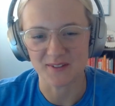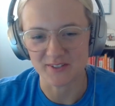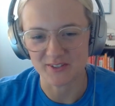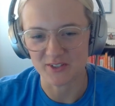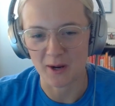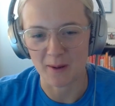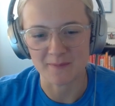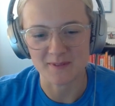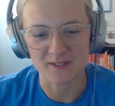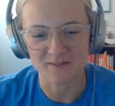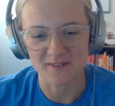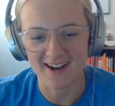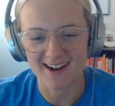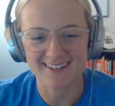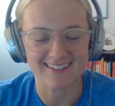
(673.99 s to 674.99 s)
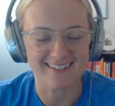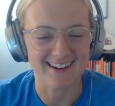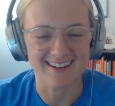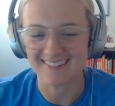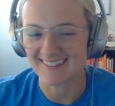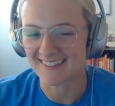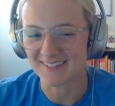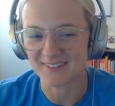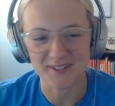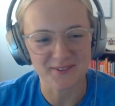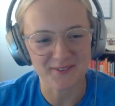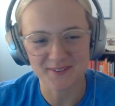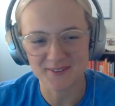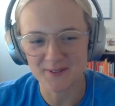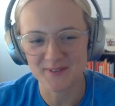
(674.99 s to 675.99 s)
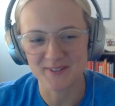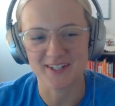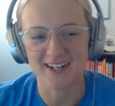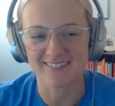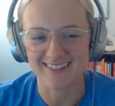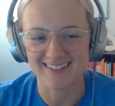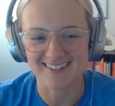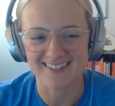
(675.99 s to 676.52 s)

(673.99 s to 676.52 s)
these jobs you've had, and I didn't know you were an Uber driver.